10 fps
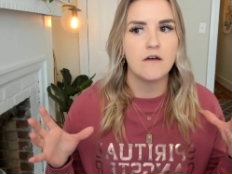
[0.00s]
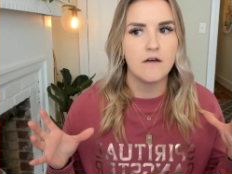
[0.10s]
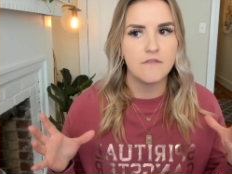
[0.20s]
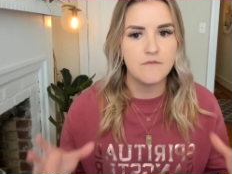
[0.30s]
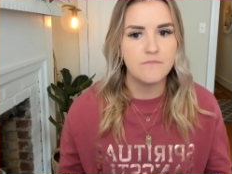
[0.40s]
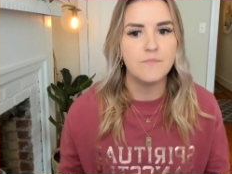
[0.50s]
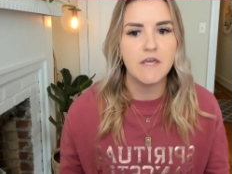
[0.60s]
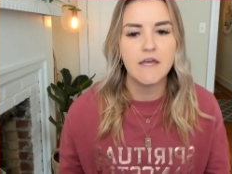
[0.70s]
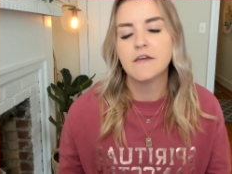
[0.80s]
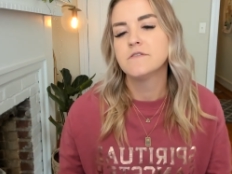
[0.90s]
the, the
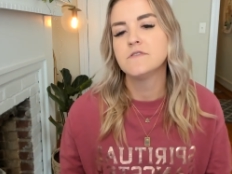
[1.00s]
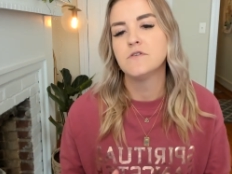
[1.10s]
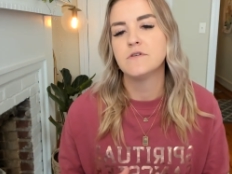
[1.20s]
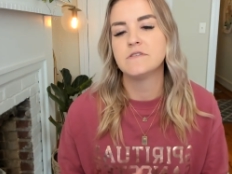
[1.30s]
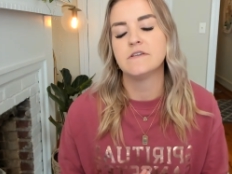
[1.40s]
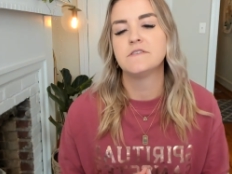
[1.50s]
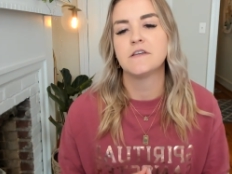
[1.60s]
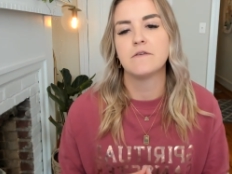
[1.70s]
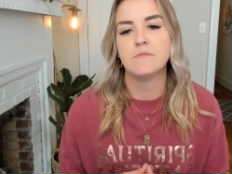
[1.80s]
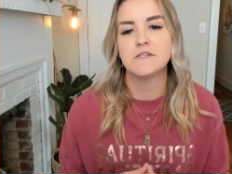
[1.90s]
beings who existed
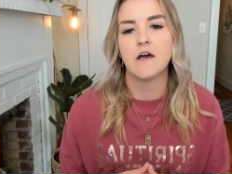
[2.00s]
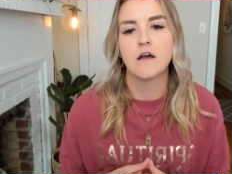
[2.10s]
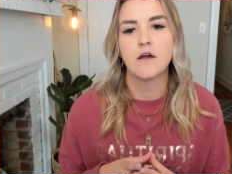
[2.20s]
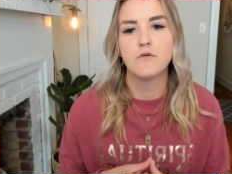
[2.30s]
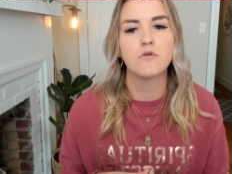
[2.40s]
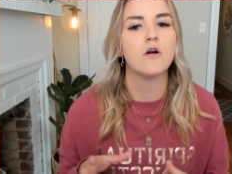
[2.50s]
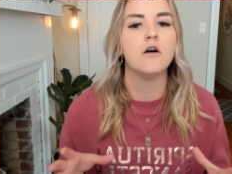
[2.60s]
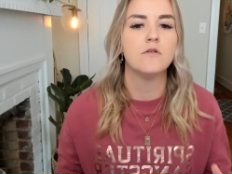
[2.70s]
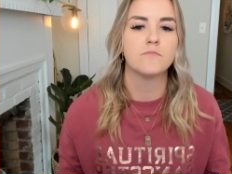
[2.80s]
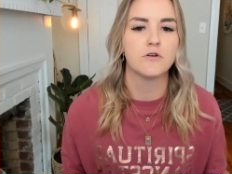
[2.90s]
in Mintaka were
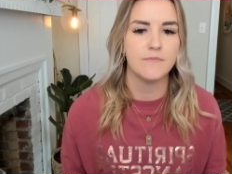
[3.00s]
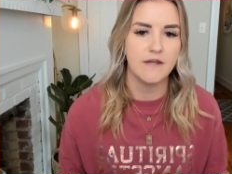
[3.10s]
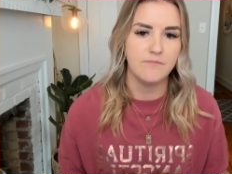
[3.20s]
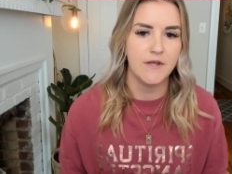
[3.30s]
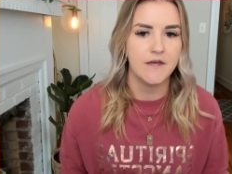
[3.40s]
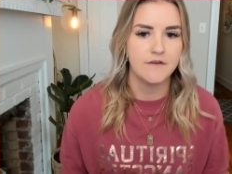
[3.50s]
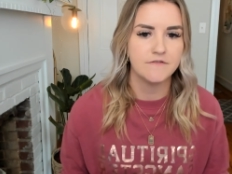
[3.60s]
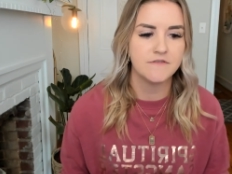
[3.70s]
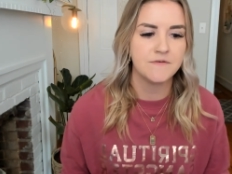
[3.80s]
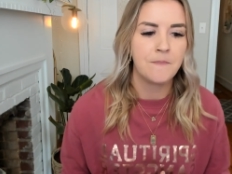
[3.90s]
all mermaid
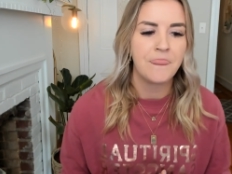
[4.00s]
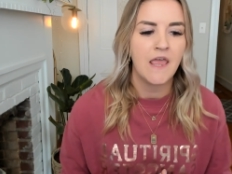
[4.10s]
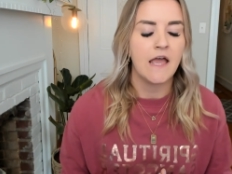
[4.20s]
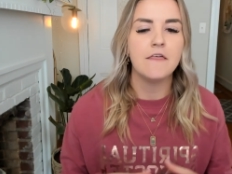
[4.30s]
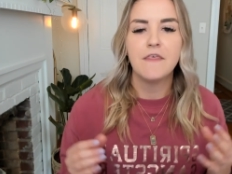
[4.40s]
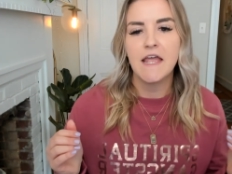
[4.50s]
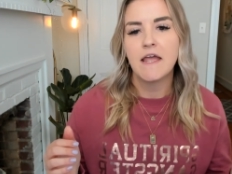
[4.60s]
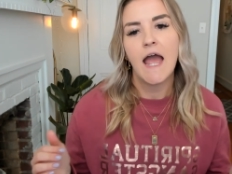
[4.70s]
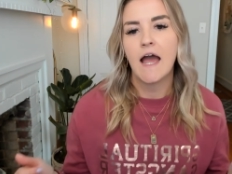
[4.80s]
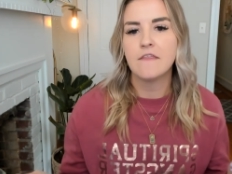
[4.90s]
beings. And they
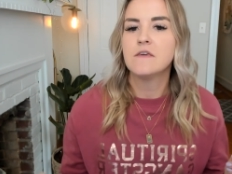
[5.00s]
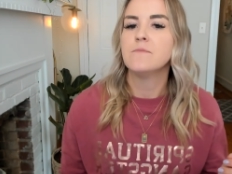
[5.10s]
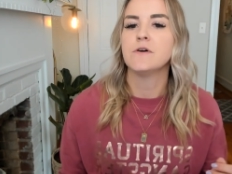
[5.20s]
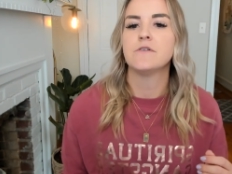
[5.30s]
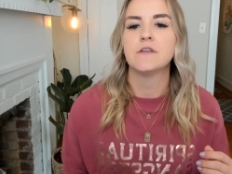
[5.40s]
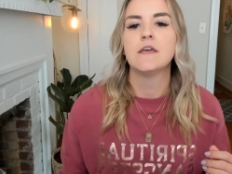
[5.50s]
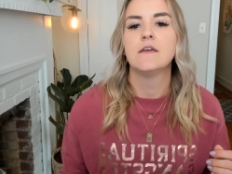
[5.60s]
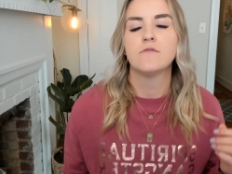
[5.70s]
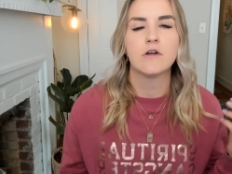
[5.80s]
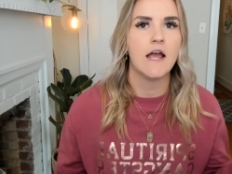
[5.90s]
had the
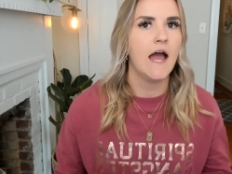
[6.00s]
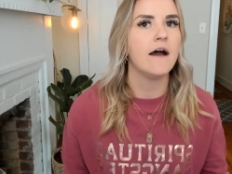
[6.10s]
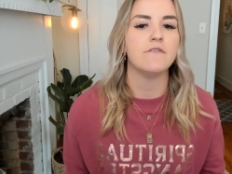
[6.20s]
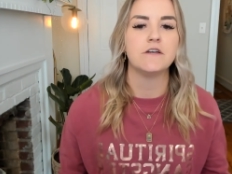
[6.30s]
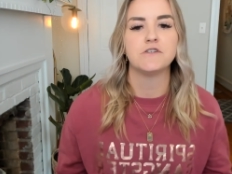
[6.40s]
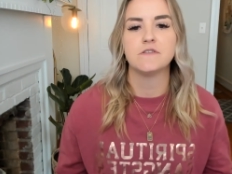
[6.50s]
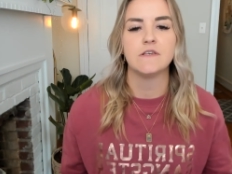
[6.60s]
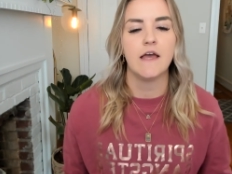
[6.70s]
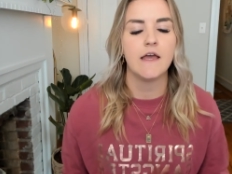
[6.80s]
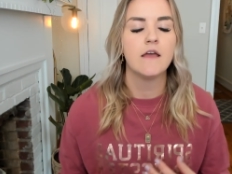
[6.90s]
ability, or have, I should
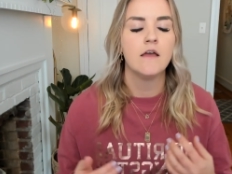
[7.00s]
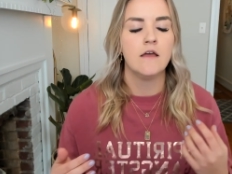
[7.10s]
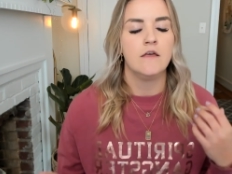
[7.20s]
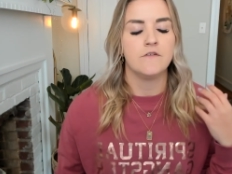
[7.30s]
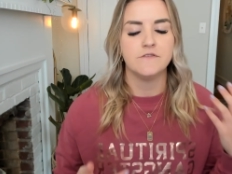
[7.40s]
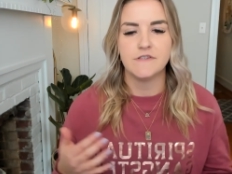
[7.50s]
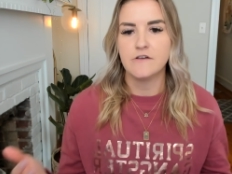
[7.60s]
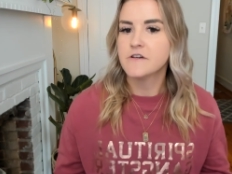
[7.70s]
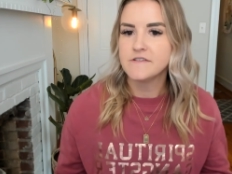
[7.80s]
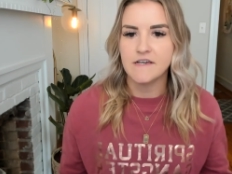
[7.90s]
say, or
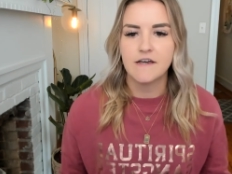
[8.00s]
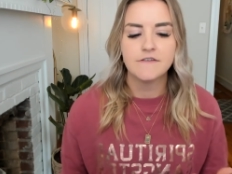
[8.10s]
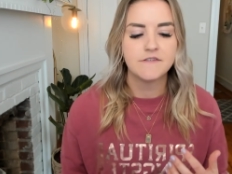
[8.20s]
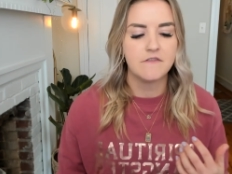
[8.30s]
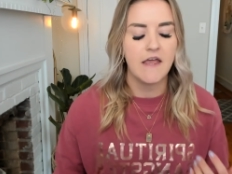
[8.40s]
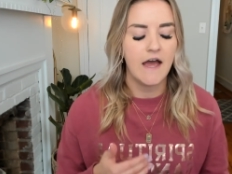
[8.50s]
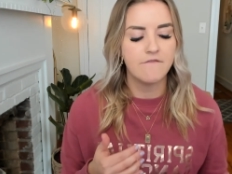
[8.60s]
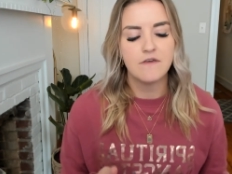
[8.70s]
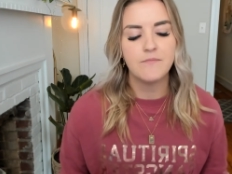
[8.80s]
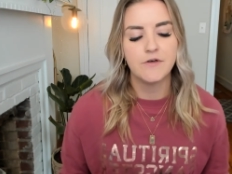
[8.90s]
still exist, they have
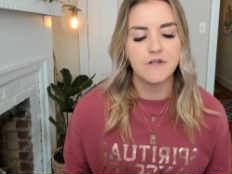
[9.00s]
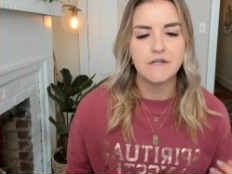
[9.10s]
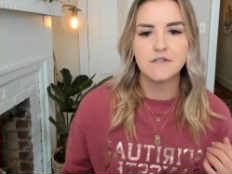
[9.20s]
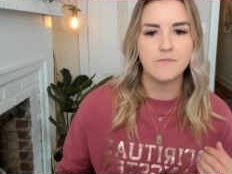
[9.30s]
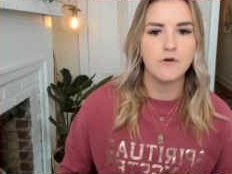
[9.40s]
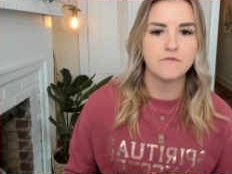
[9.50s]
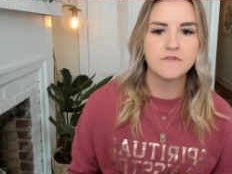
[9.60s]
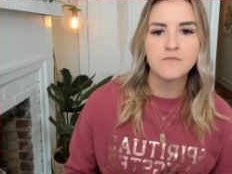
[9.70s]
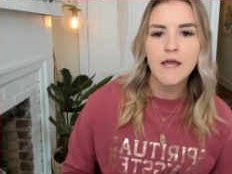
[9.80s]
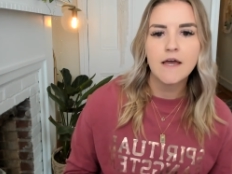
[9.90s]
the ability to both
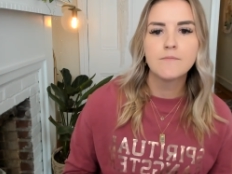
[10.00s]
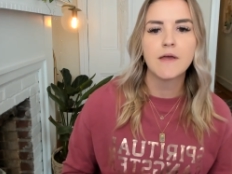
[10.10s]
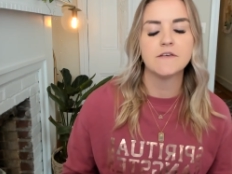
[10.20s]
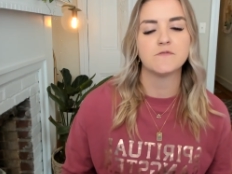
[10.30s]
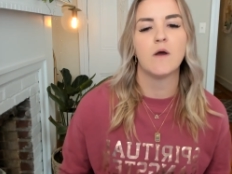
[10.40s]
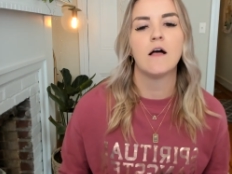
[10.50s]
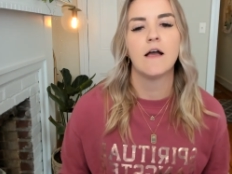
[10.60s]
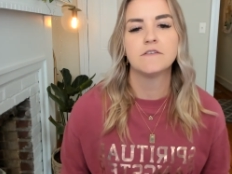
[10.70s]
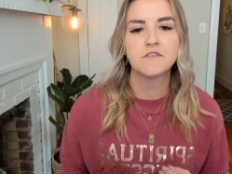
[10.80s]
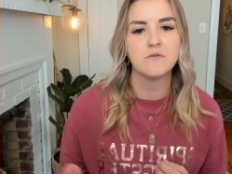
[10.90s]
swim as well
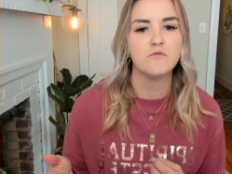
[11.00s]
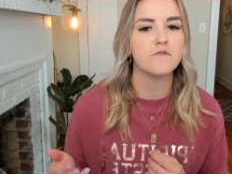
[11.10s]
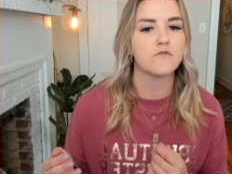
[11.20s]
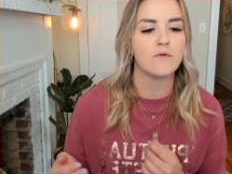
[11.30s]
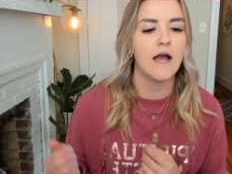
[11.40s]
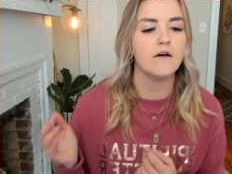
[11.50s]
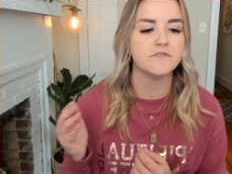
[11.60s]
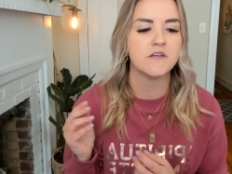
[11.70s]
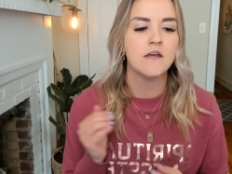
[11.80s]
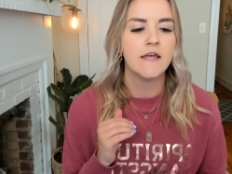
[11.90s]
as to move
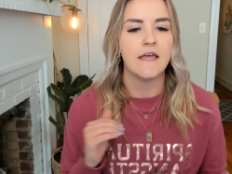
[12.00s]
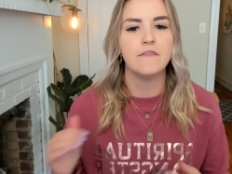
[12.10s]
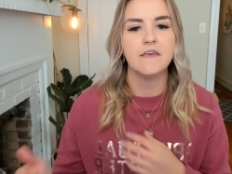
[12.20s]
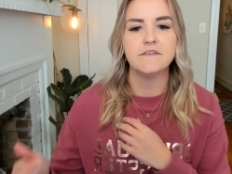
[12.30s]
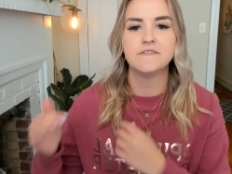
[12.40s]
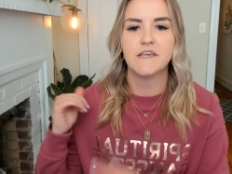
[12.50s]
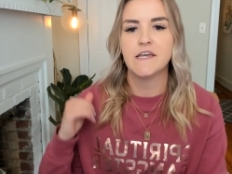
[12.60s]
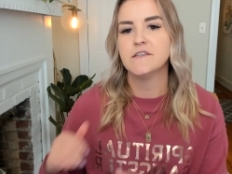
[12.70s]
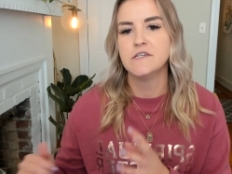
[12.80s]
around in these sandy